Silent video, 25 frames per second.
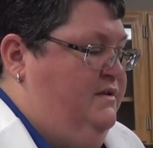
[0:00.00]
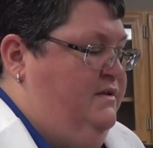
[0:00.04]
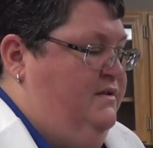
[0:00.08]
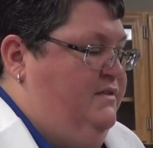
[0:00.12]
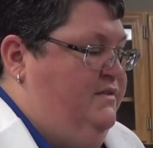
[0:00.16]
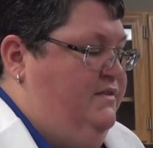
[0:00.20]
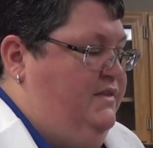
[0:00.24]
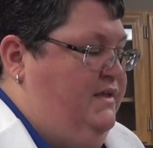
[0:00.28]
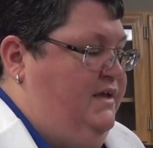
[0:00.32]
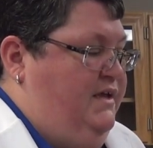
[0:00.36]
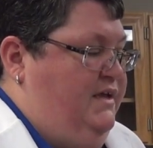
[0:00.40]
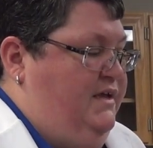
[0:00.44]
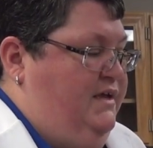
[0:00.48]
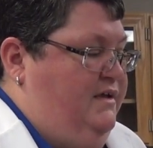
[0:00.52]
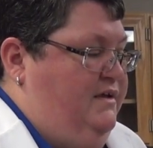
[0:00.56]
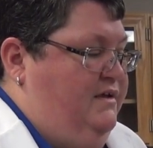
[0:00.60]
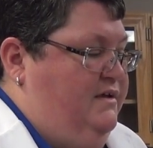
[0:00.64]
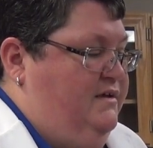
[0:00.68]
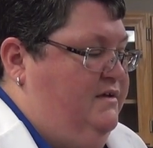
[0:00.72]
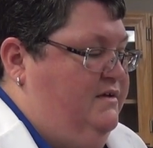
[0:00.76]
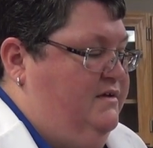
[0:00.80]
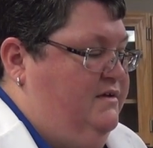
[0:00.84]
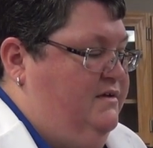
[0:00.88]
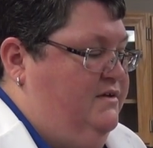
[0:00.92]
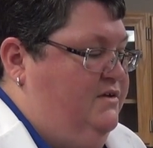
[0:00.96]
The
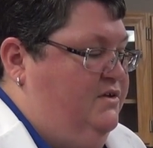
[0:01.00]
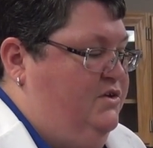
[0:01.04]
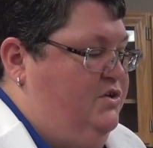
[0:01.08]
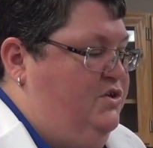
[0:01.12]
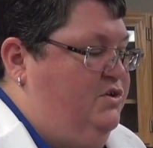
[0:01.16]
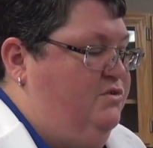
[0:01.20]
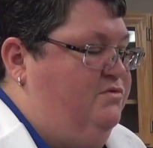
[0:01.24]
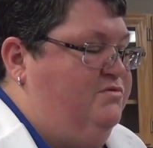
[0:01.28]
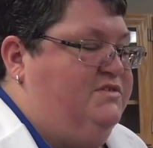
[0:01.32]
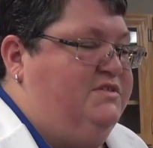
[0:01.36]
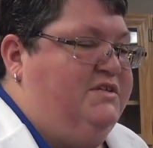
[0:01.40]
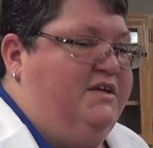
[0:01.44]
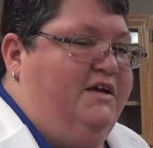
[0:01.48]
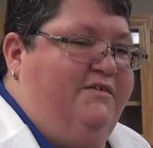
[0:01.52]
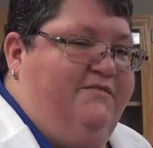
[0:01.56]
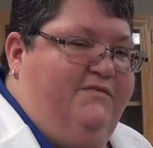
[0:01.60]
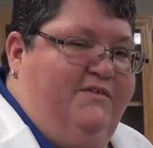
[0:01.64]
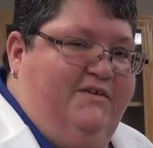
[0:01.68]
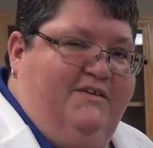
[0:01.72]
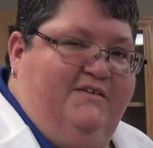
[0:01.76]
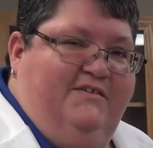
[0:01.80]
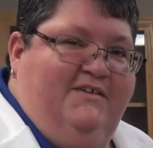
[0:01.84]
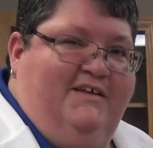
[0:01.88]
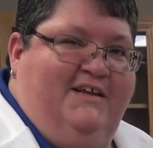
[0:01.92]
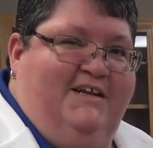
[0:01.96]
use of
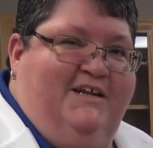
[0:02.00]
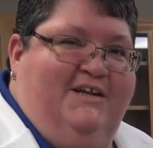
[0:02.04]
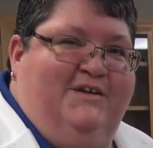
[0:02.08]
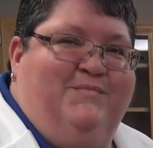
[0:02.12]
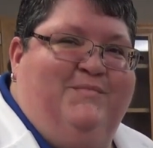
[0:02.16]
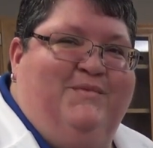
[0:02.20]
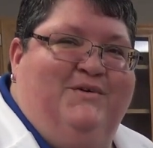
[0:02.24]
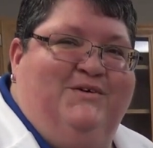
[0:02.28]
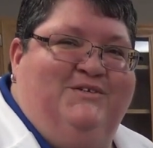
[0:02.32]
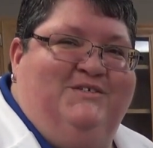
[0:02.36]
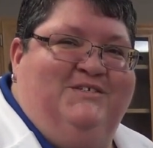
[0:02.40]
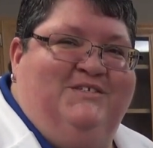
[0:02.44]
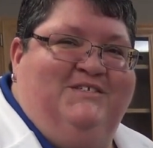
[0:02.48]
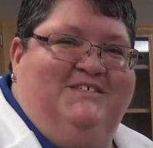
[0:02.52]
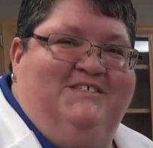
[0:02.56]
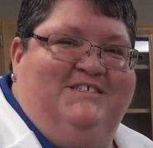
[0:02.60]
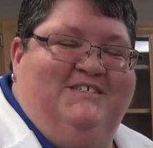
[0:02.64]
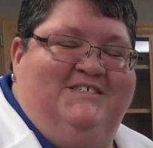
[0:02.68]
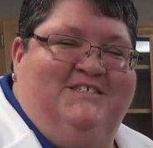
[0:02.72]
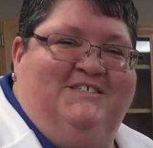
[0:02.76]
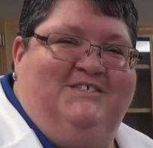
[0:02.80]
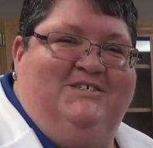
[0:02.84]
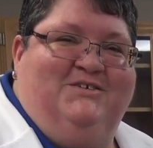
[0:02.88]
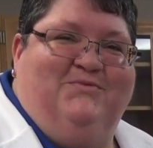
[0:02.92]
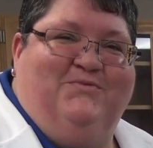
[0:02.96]
it in an emergency
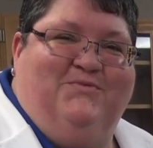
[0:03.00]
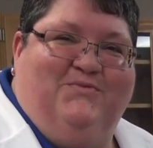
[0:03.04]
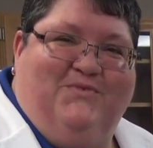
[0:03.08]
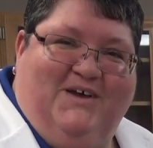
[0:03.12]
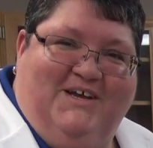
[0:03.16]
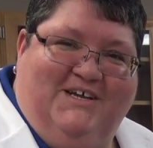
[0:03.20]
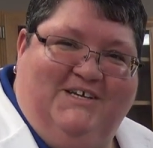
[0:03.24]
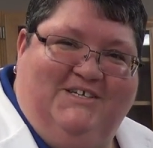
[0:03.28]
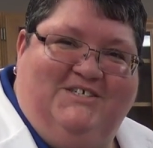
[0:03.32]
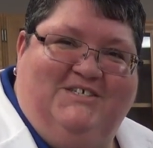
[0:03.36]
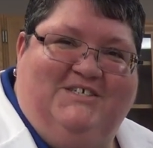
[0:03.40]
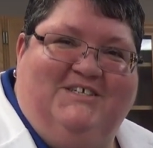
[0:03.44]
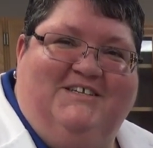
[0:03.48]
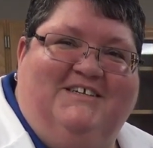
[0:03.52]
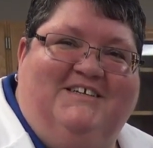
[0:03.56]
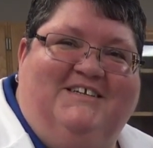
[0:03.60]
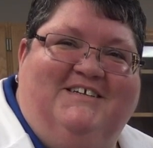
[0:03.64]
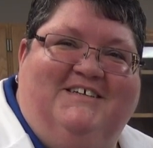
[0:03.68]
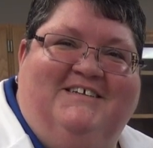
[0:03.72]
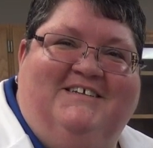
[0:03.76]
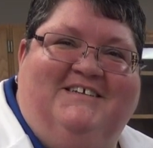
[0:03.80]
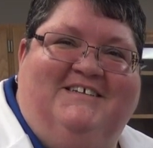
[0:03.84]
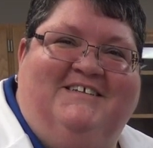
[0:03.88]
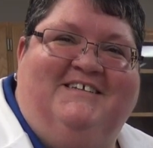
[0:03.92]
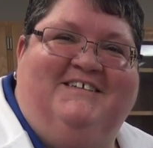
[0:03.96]
situation
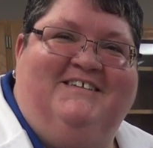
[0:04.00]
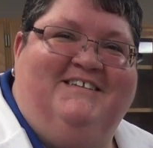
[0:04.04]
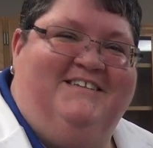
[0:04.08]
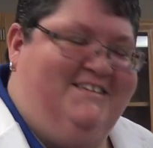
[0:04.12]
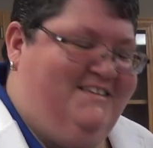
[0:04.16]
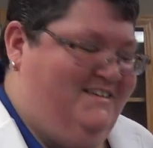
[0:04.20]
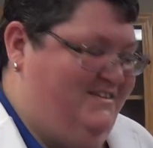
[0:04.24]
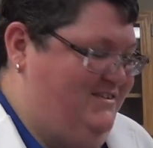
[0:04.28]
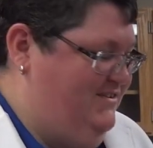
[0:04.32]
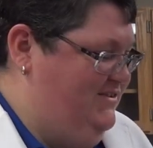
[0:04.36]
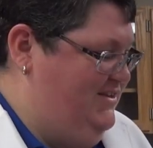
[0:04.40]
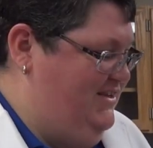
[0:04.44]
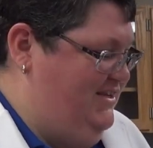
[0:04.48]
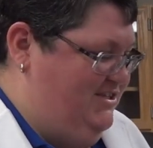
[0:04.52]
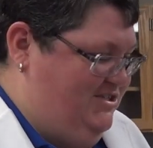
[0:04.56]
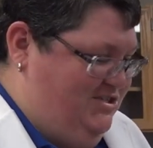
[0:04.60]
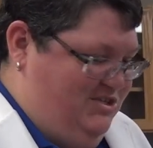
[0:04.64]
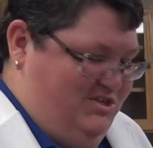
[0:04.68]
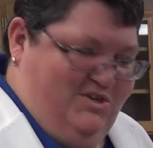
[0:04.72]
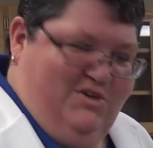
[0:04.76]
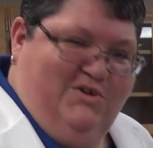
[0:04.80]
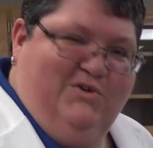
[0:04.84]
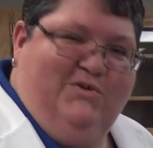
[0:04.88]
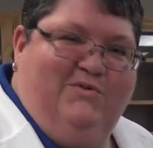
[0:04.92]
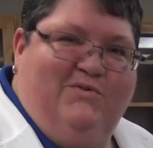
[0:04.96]
is
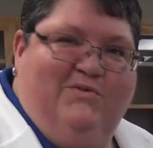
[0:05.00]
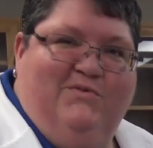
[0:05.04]
new.